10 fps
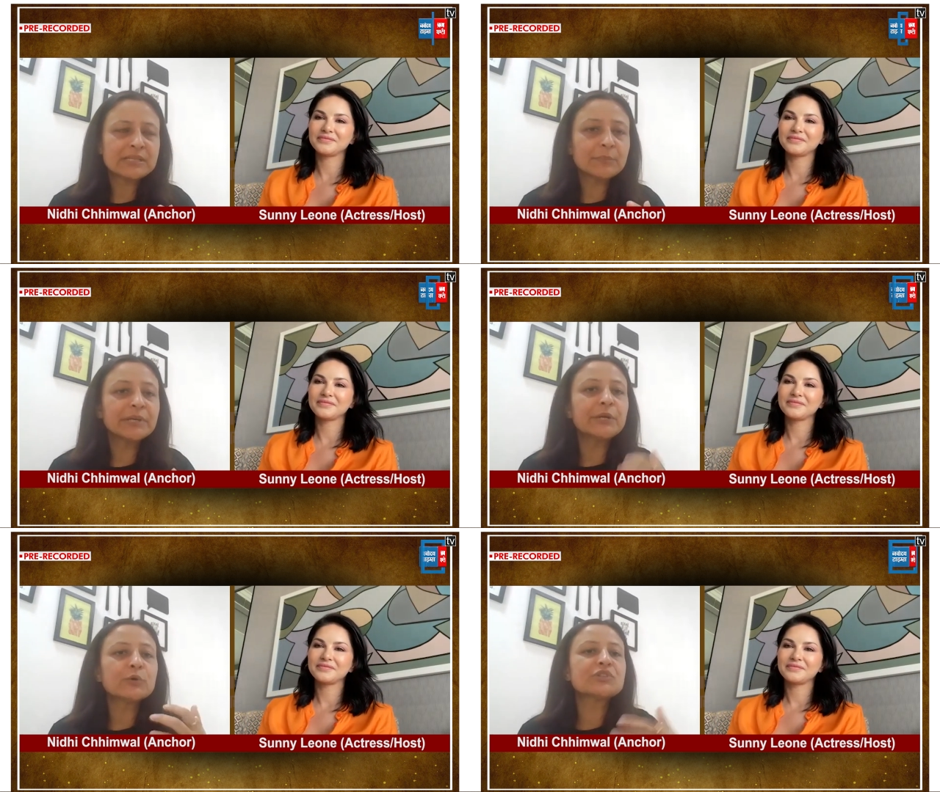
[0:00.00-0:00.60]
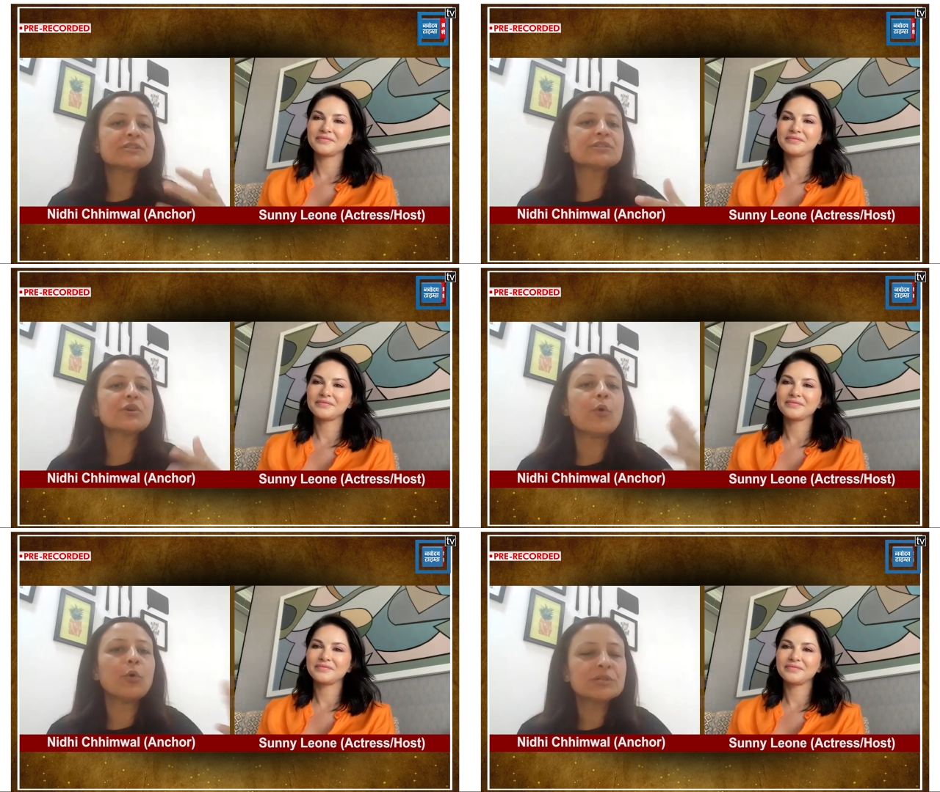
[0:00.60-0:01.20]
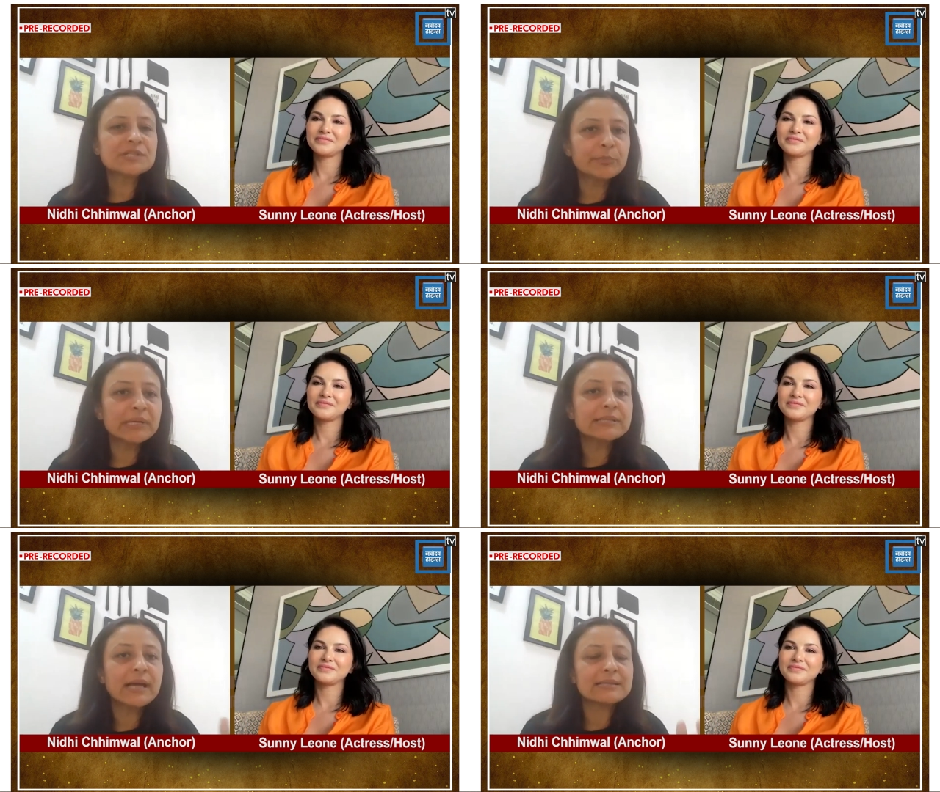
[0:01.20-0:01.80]
Speaker 1: somebody who's just a
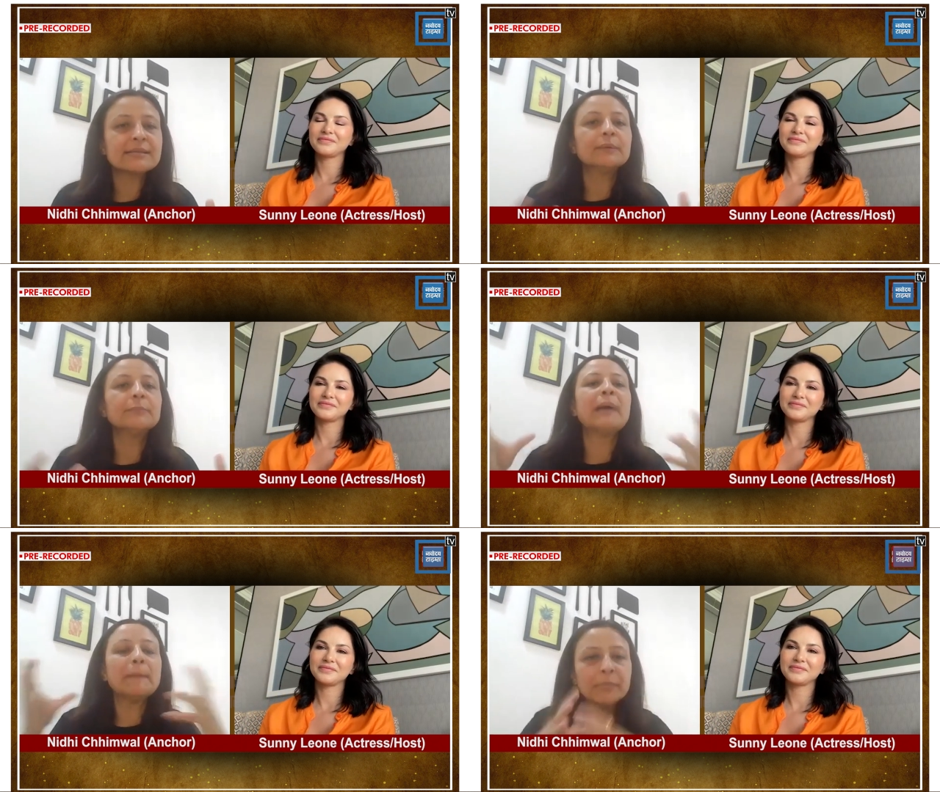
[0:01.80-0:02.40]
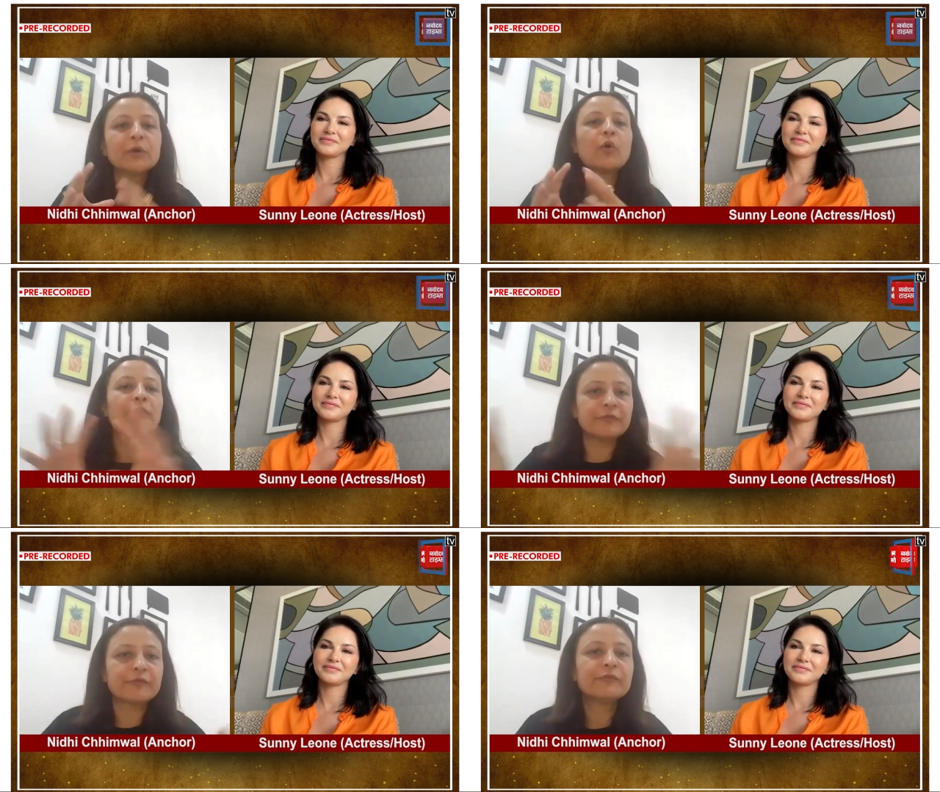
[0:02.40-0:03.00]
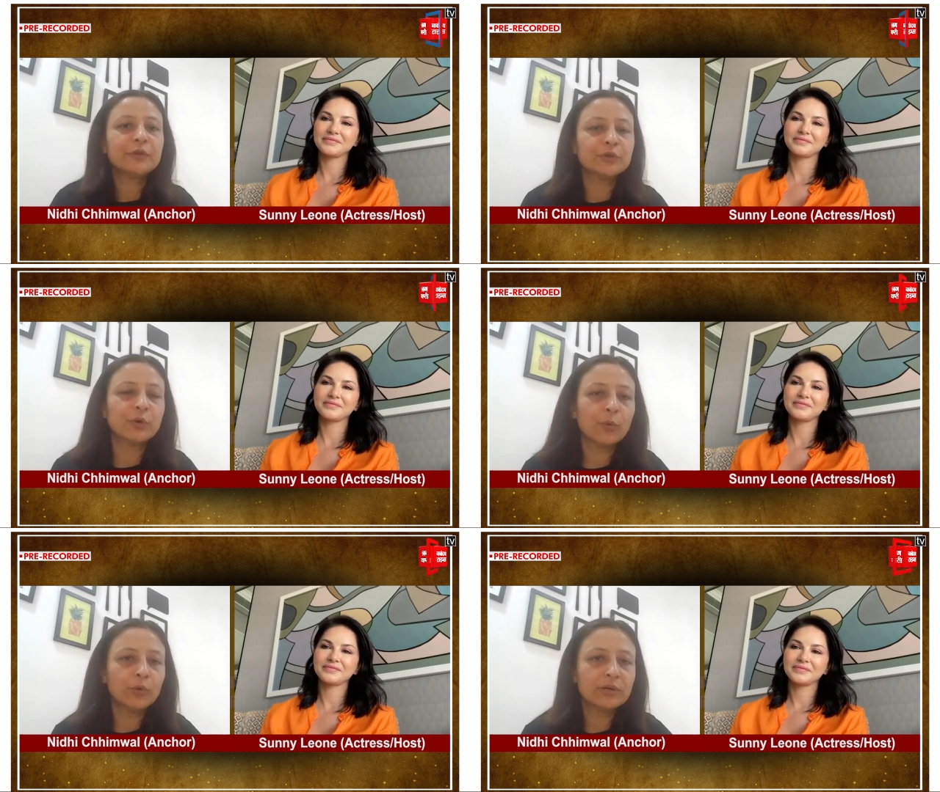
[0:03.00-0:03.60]
host, but as a member of you
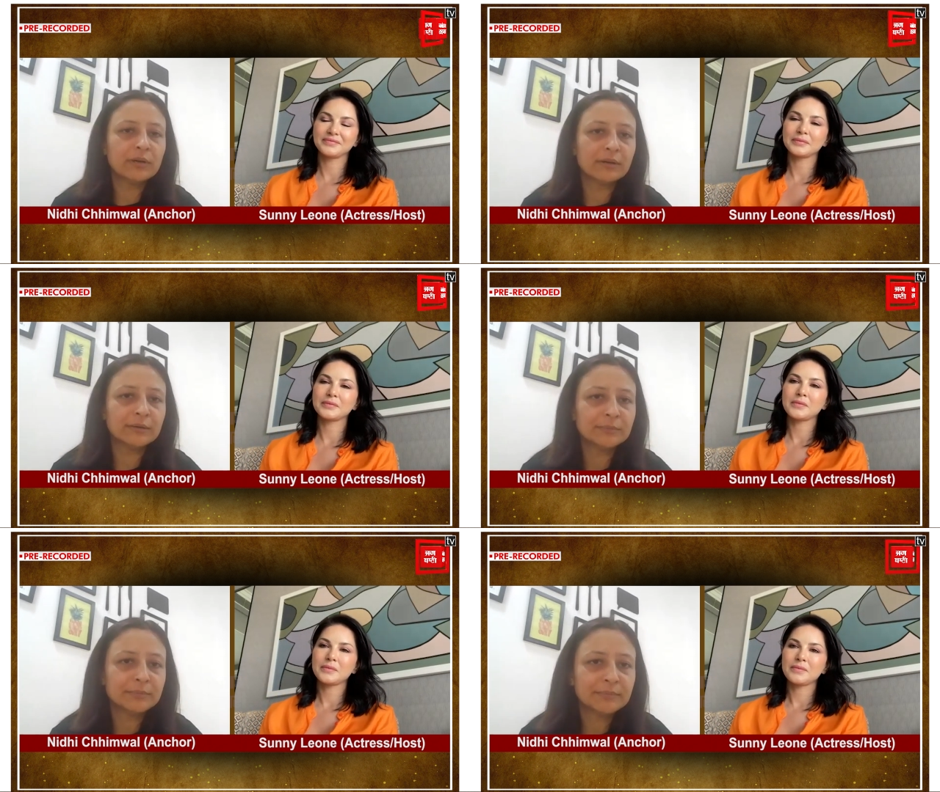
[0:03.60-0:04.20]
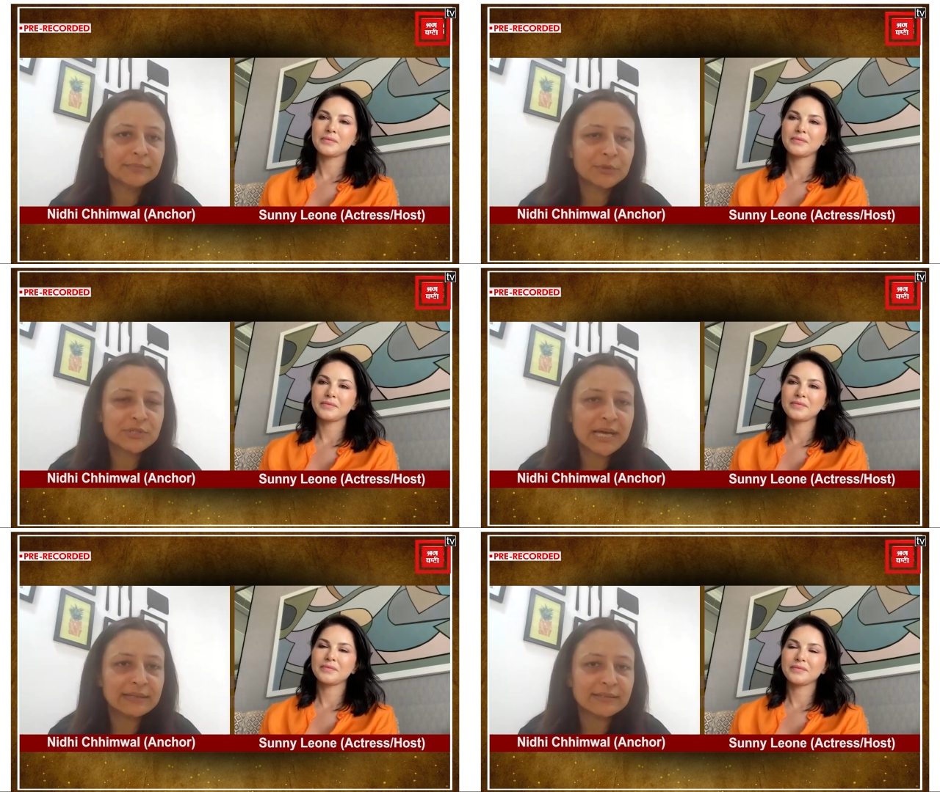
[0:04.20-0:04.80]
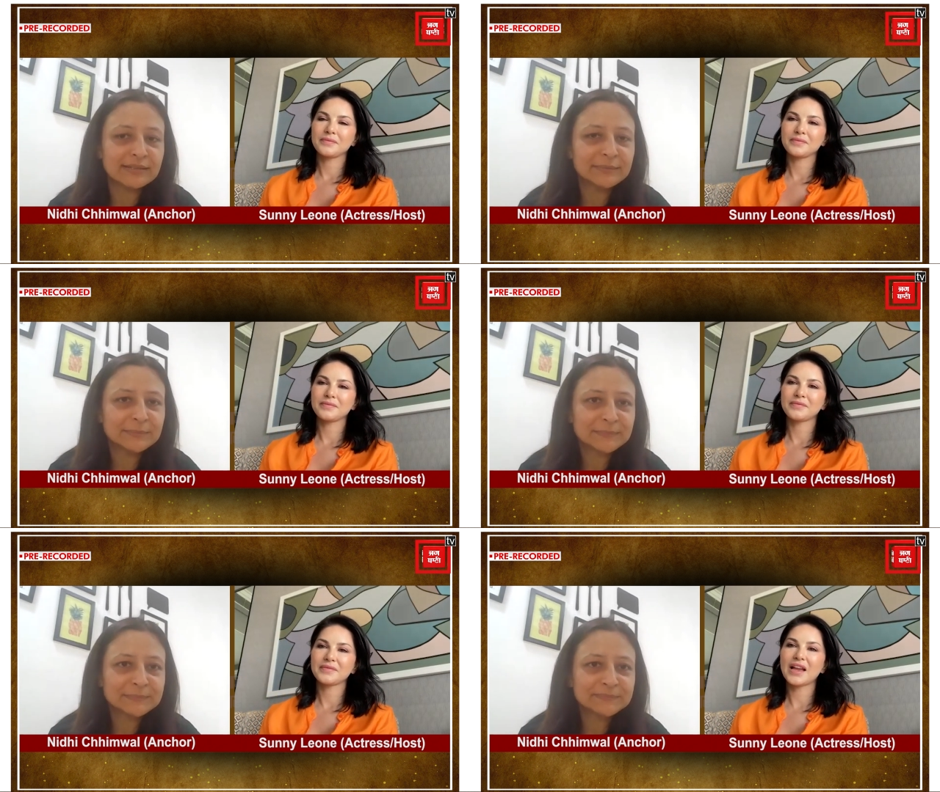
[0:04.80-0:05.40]
know the whole uh,
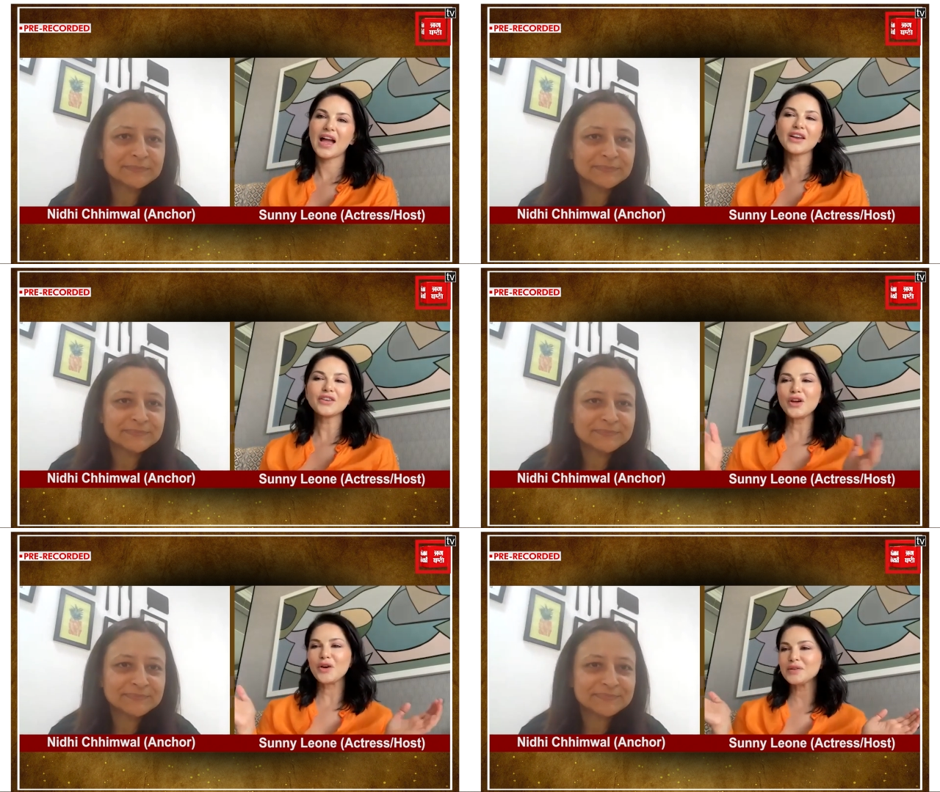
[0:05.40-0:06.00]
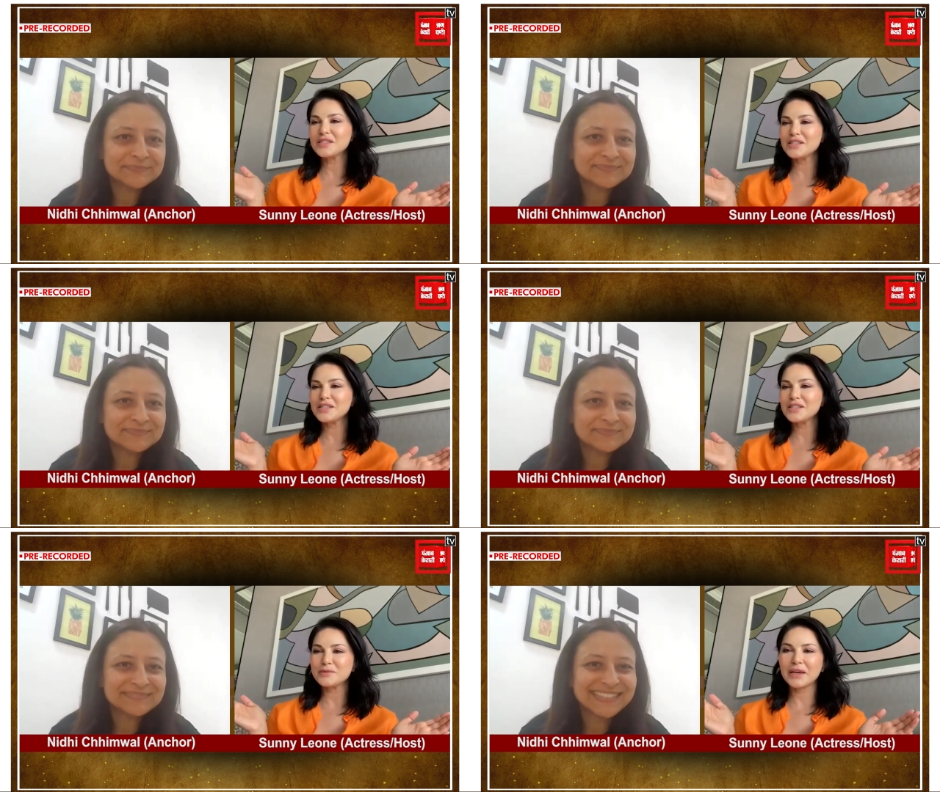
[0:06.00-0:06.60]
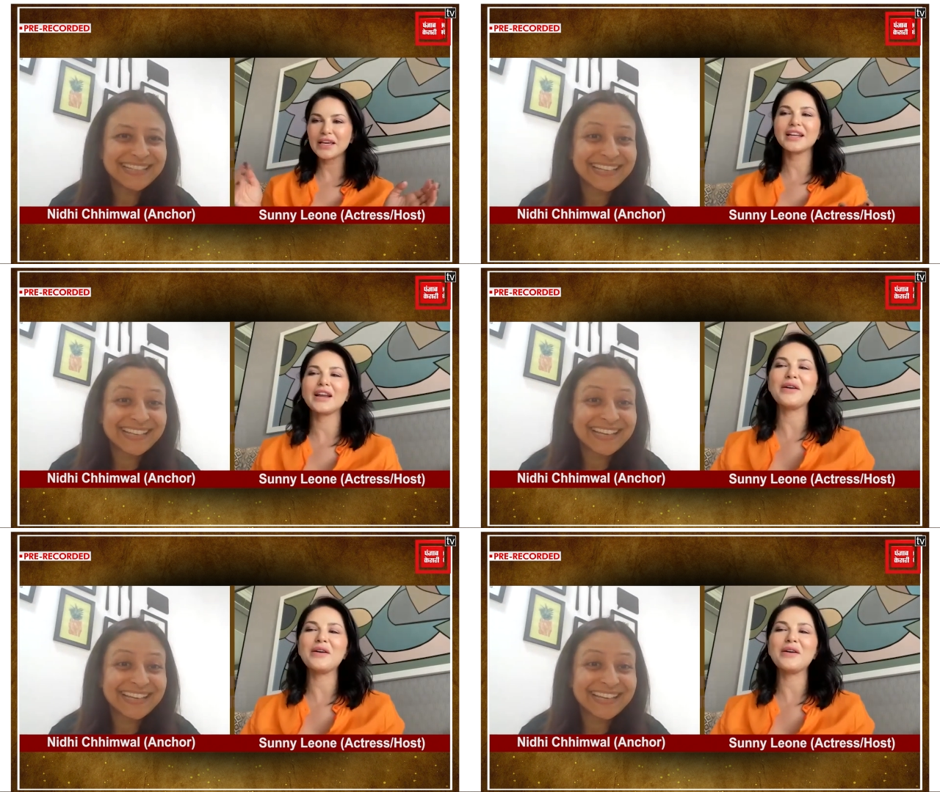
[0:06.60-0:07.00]
totality
Speaker 2: i don't know it's just me